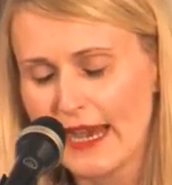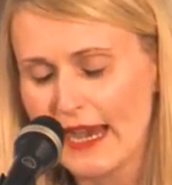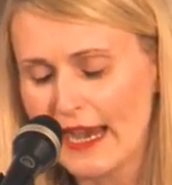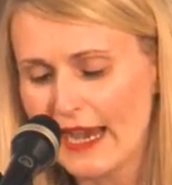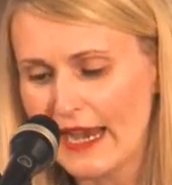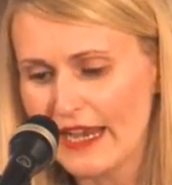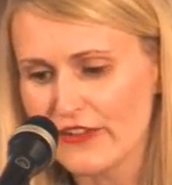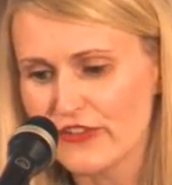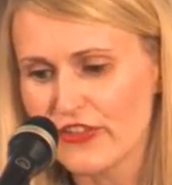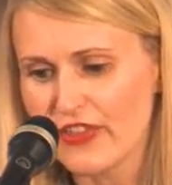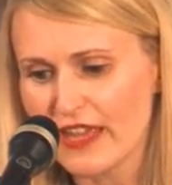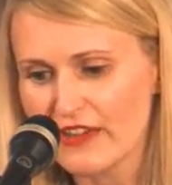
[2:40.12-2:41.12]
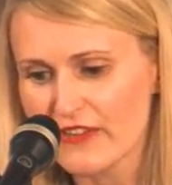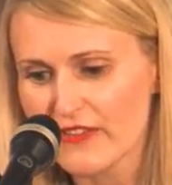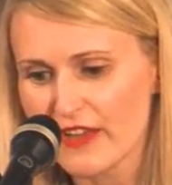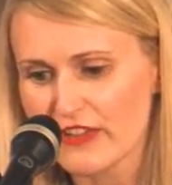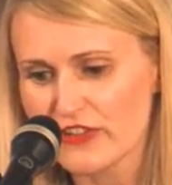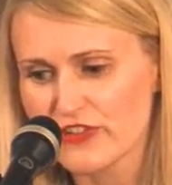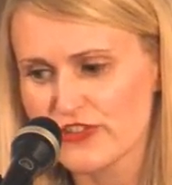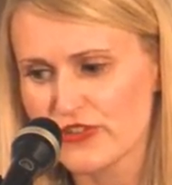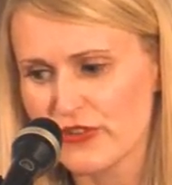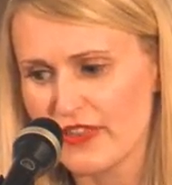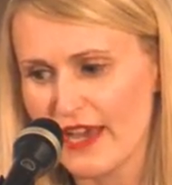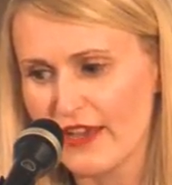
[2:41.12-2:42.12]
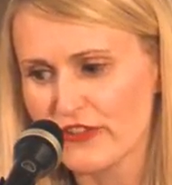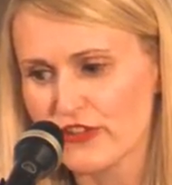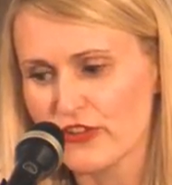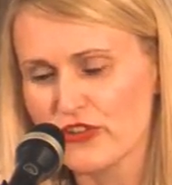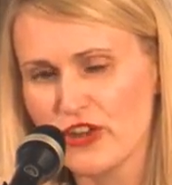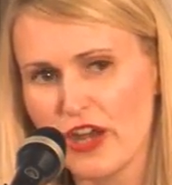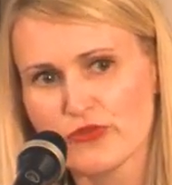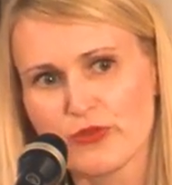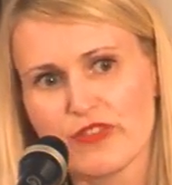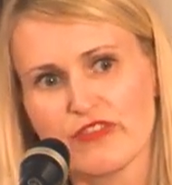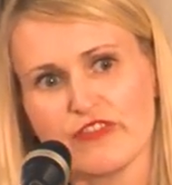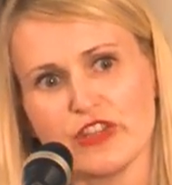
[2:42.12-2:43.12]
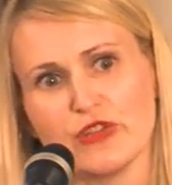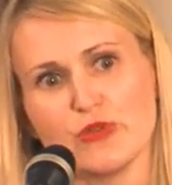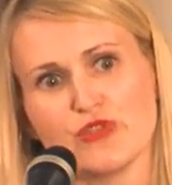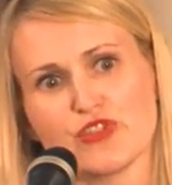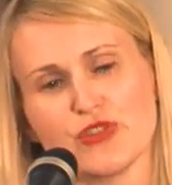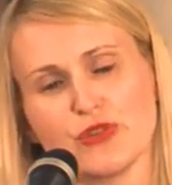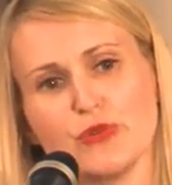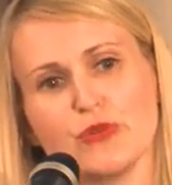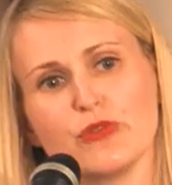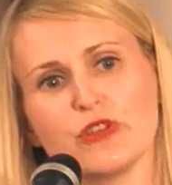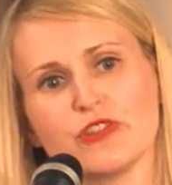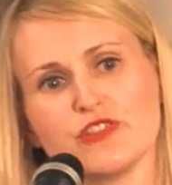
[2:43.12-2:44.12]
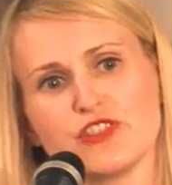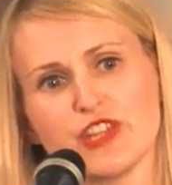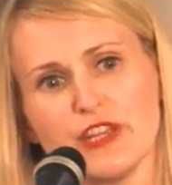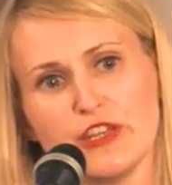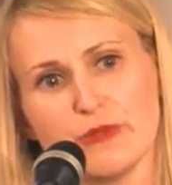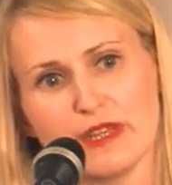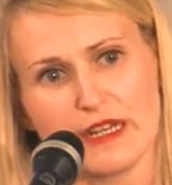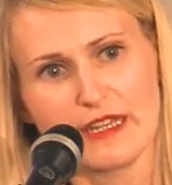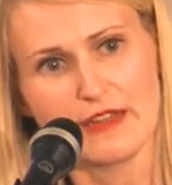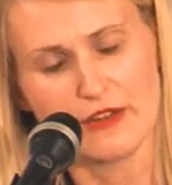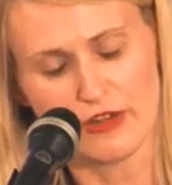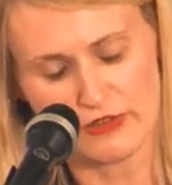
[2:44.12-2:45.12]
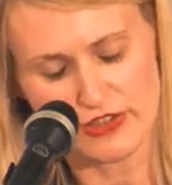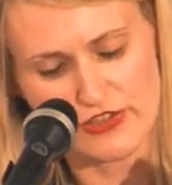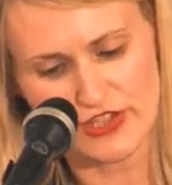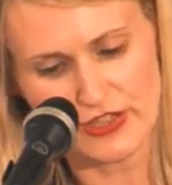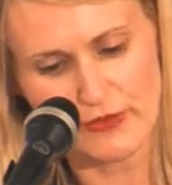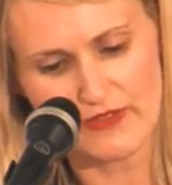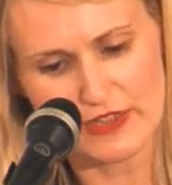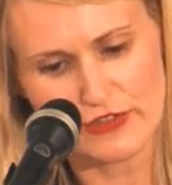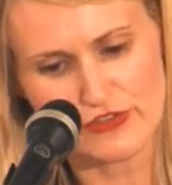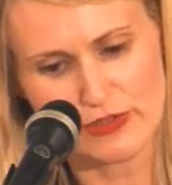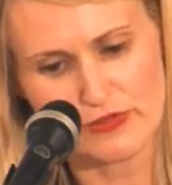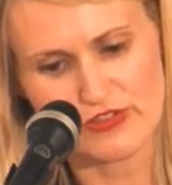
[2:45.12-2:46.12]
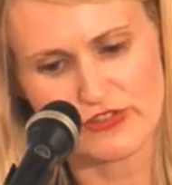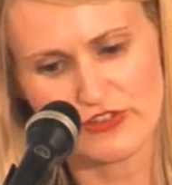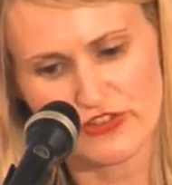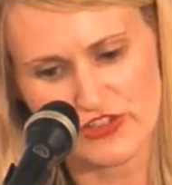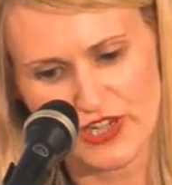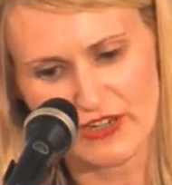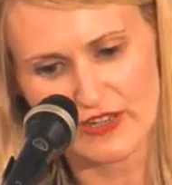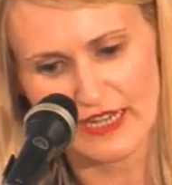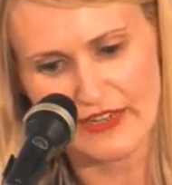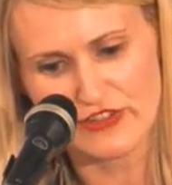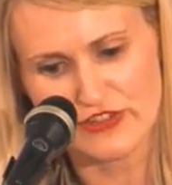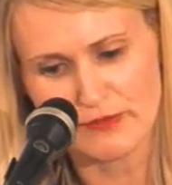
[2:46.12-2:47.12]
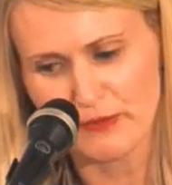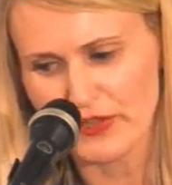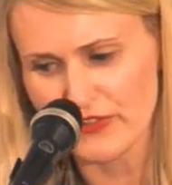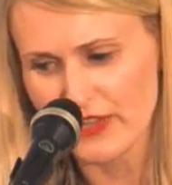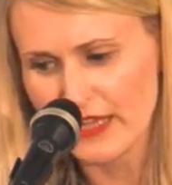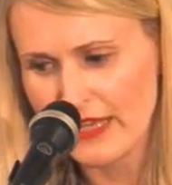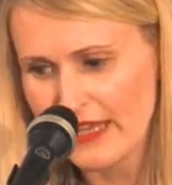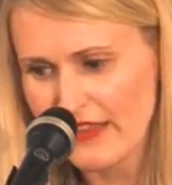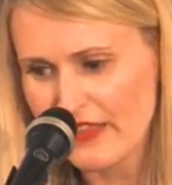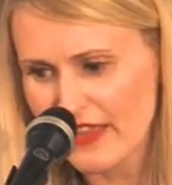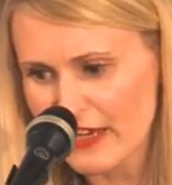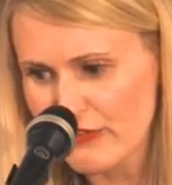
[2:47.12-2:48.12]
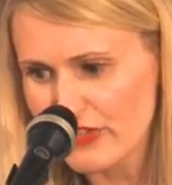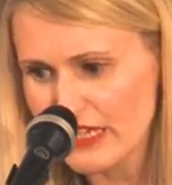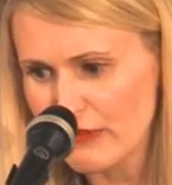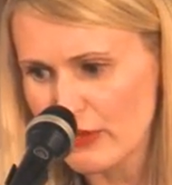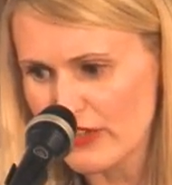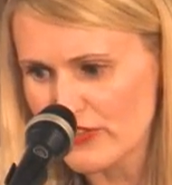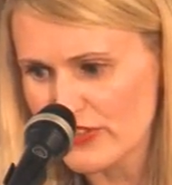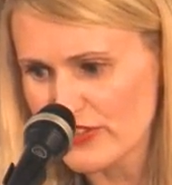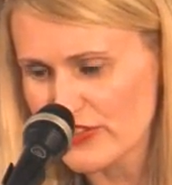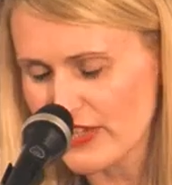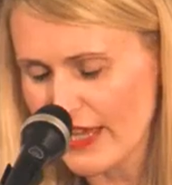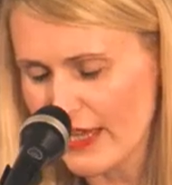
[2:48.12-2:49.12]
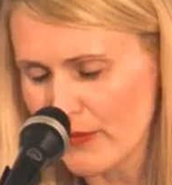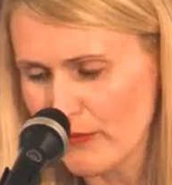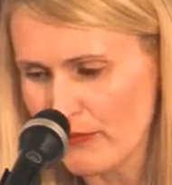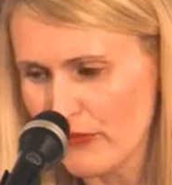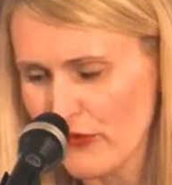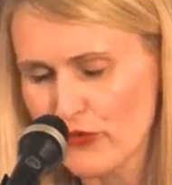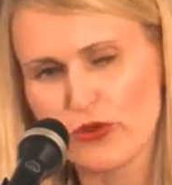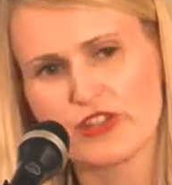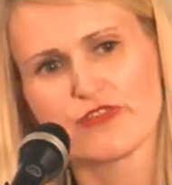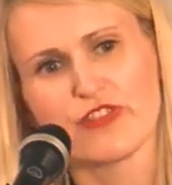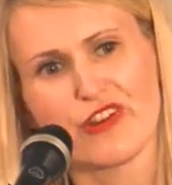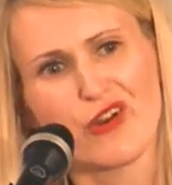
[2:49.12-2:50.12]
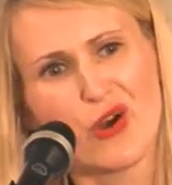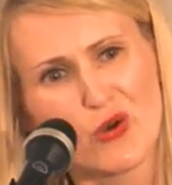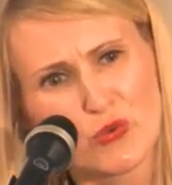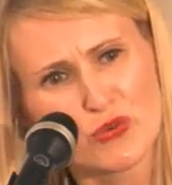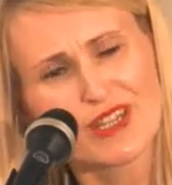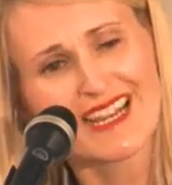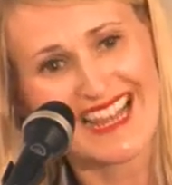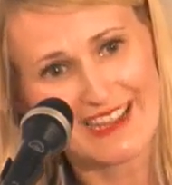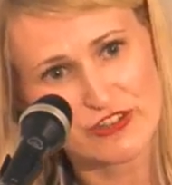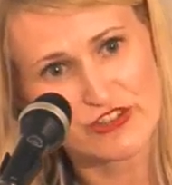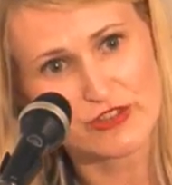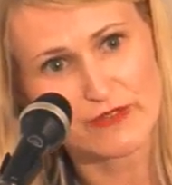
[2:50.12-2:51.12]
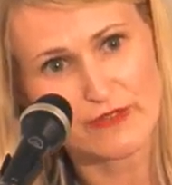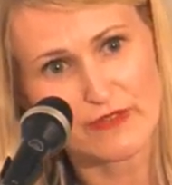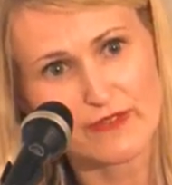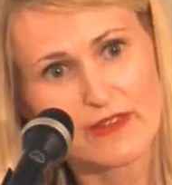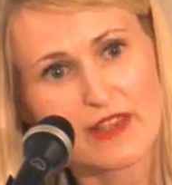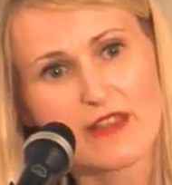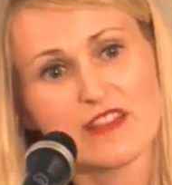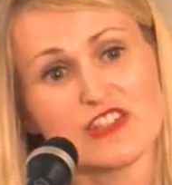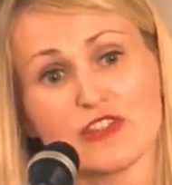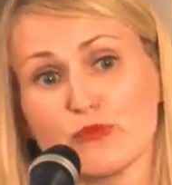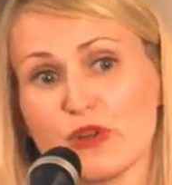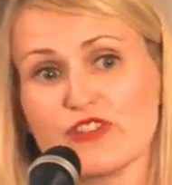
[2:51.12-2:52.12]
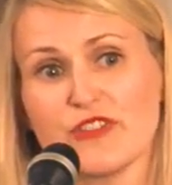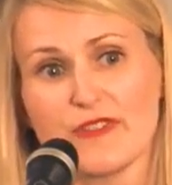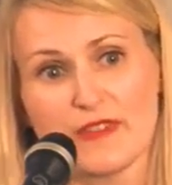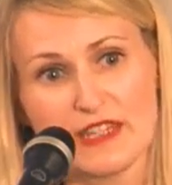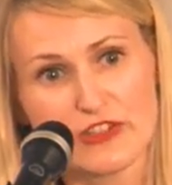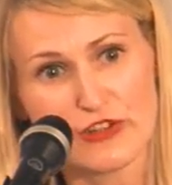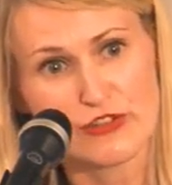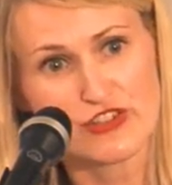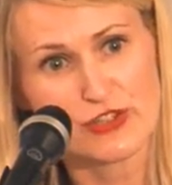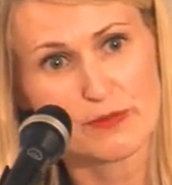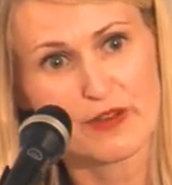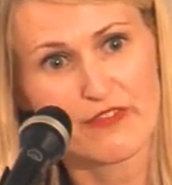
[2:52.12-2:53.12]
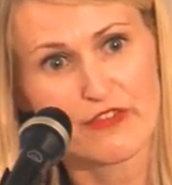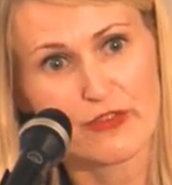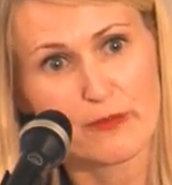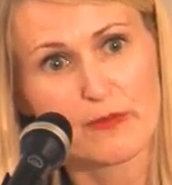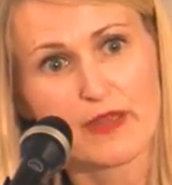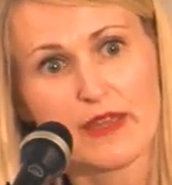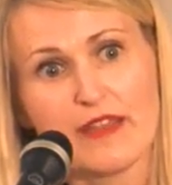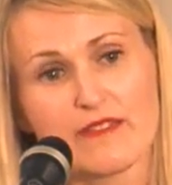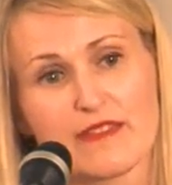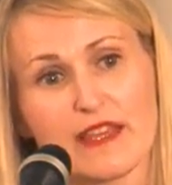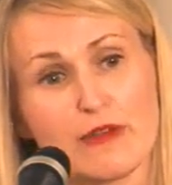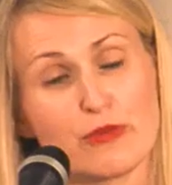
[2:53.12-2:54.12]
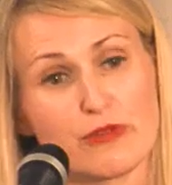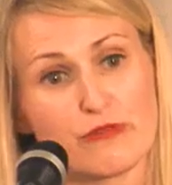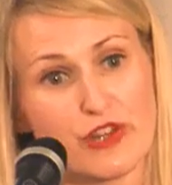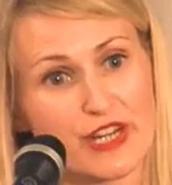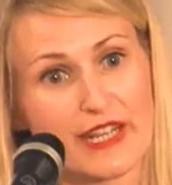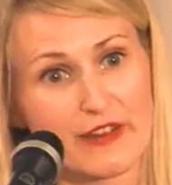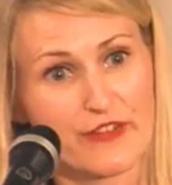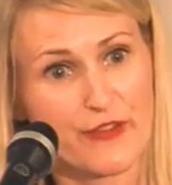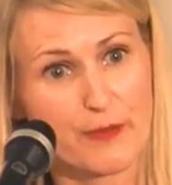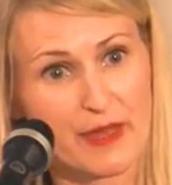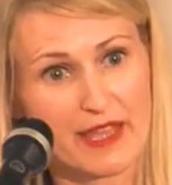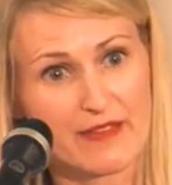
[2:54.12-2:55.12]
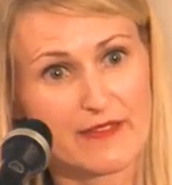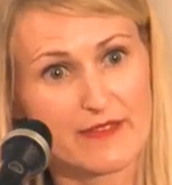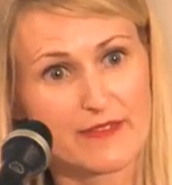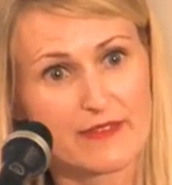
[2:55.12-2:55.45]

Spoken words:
And they decided to do that not with a view to continuously contributing to the shared collection, but they really wanted storage for their own collections. They didn't want to cede ownership of them. They were running out of space.